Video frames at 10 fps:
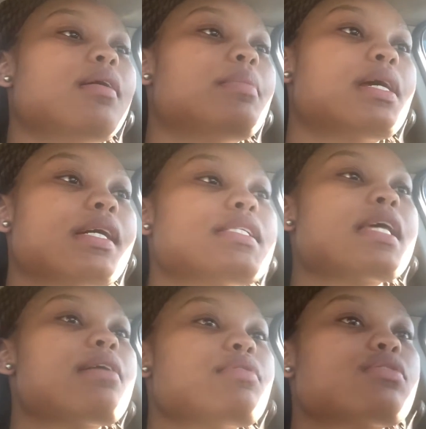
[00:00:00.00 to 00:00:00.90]
Because
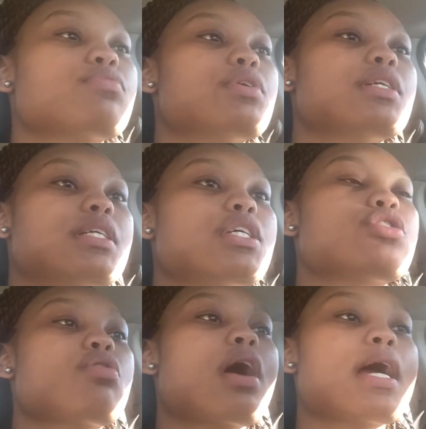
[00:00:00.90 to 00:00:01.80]
they was really
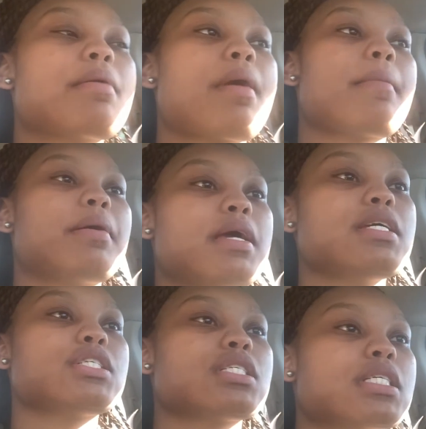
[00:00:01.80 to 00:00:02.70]
trying my
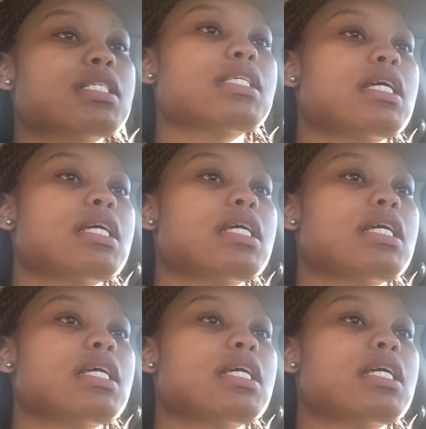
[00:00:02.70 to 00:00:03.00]
patience.